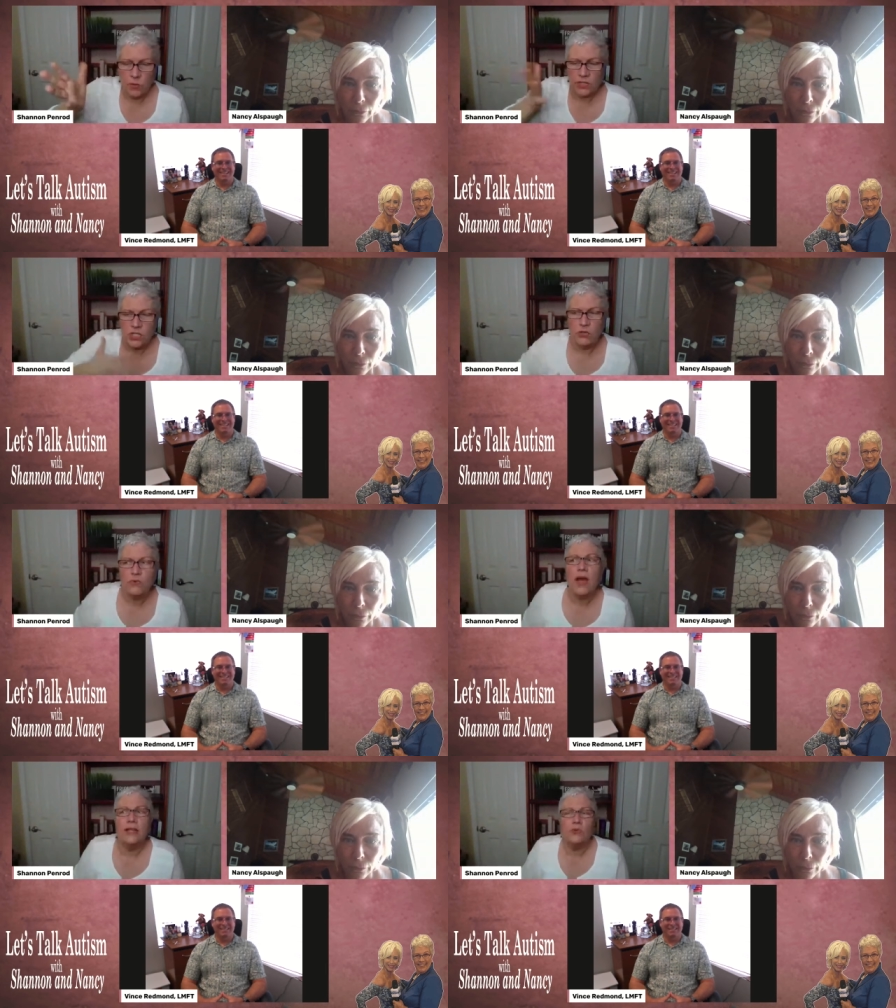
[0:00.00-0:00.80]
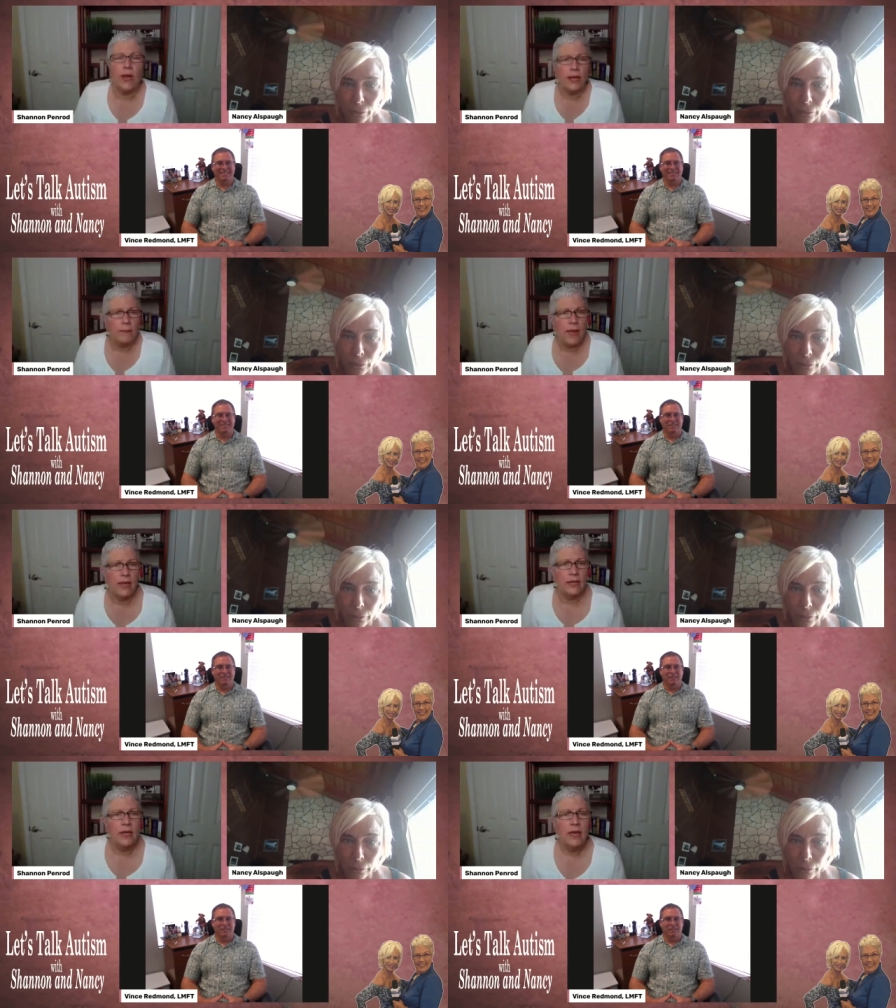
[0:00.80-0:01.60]
What do you guys
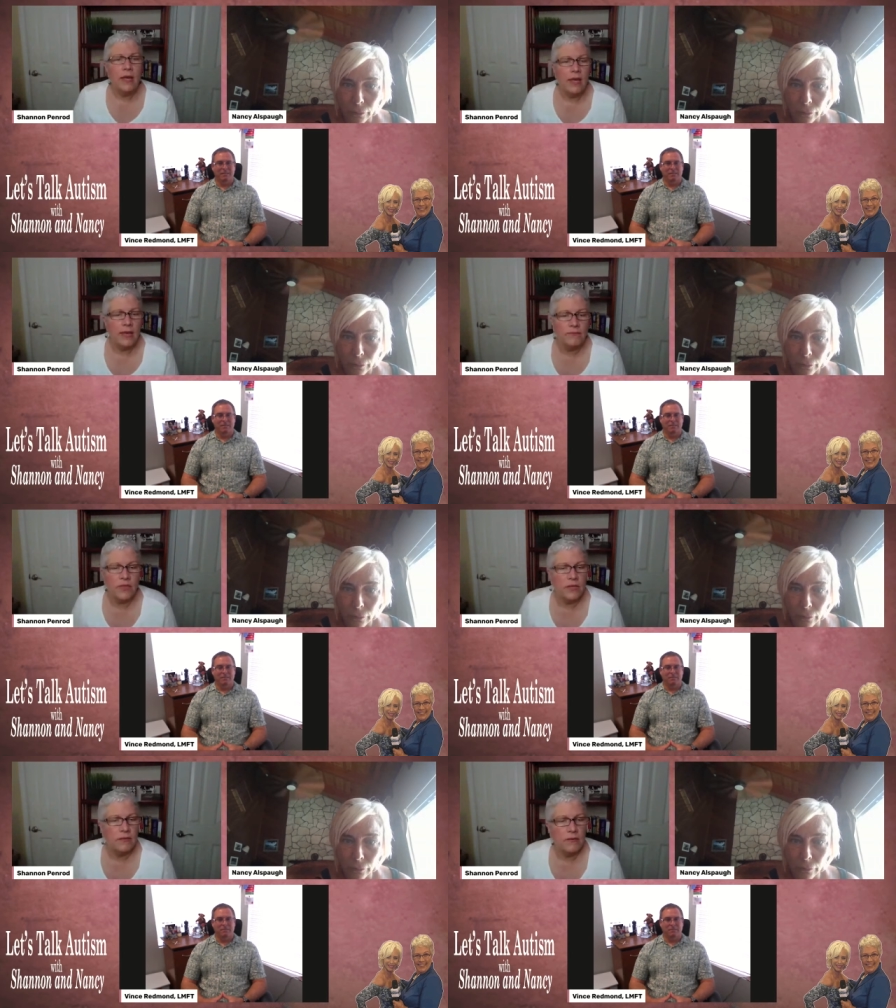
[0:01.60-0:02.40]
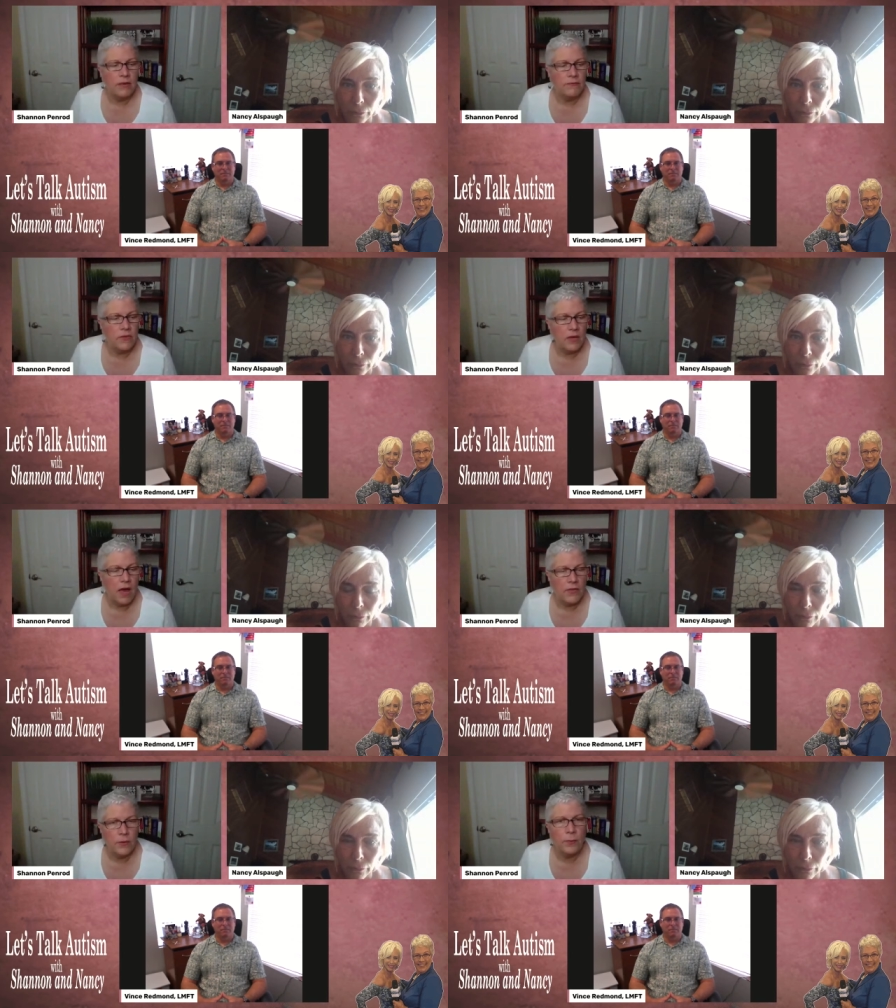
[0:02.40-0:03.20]
recommend if the if the
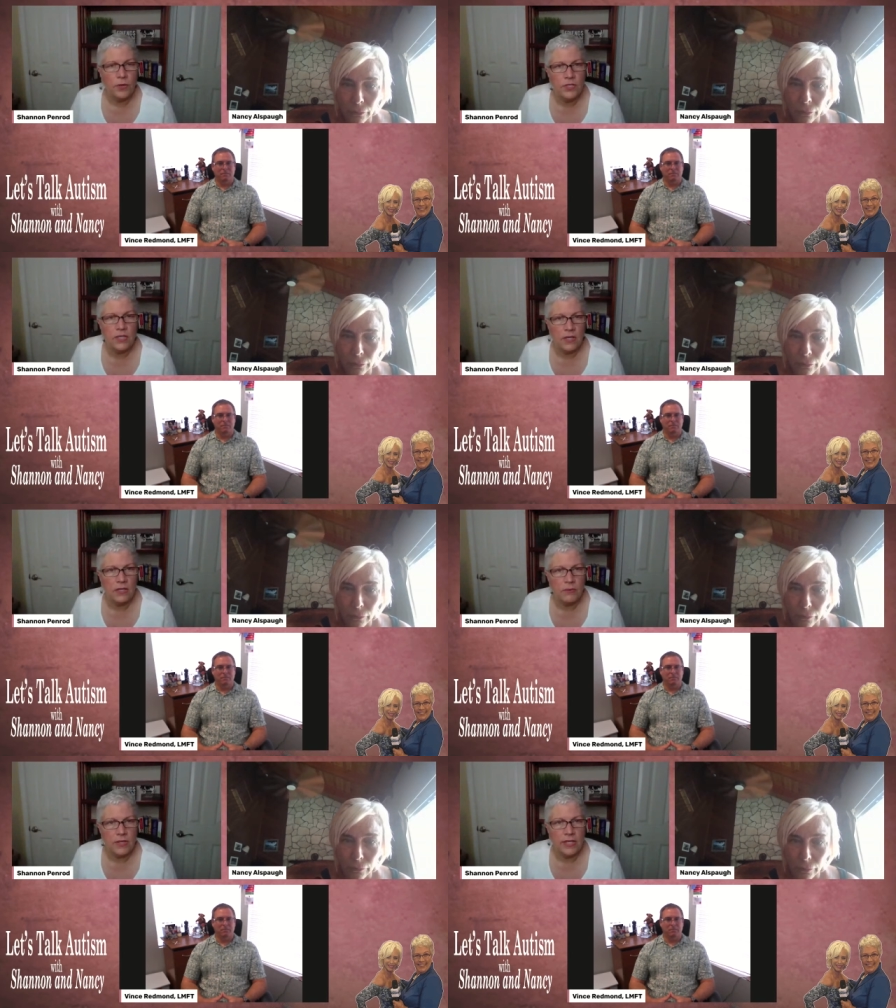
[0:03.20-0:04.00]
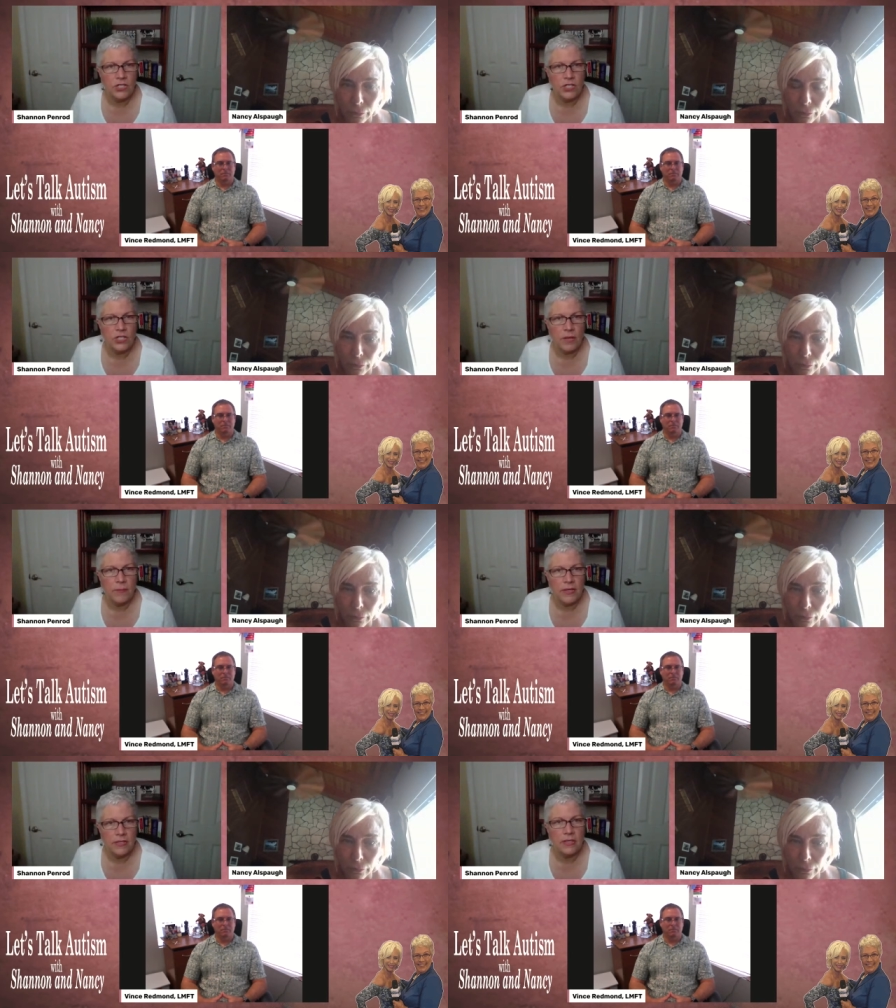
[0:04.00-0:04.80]
other person in the relationship
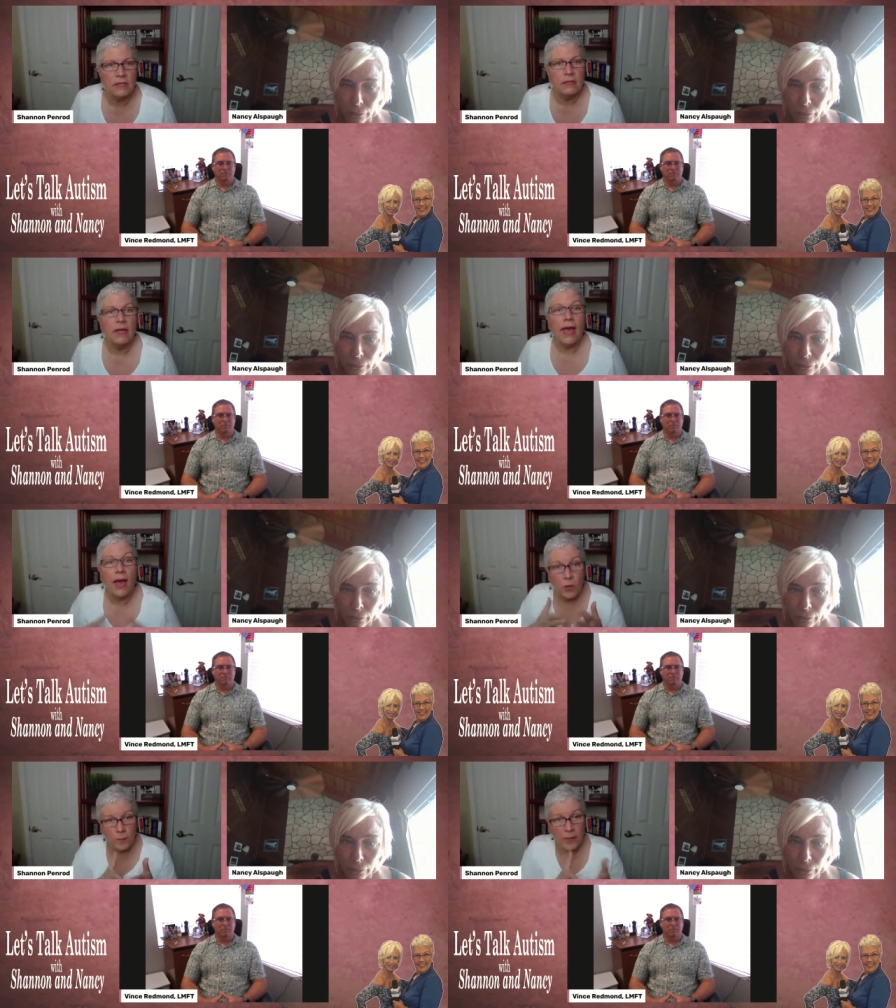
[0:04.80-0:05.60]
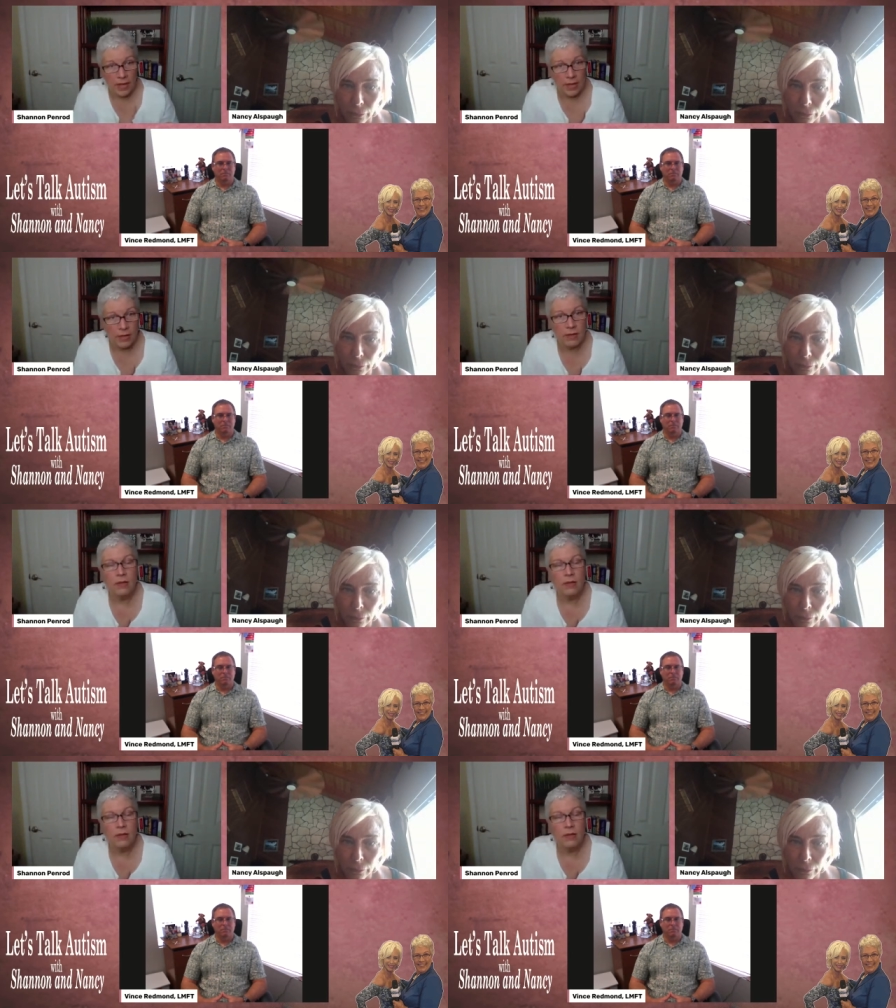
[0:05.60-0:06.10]
isn't helping,